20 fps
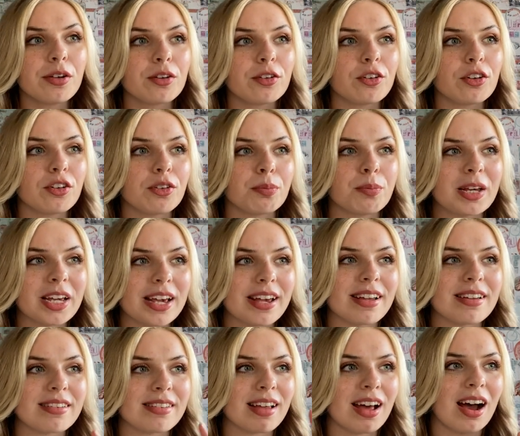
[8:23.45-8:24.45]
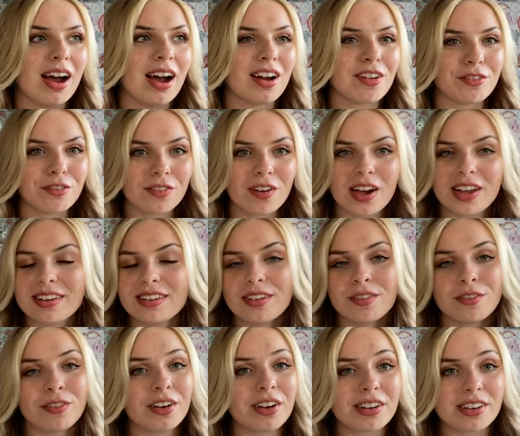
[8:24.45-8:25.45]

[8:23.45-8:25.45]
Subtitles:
just because I find it very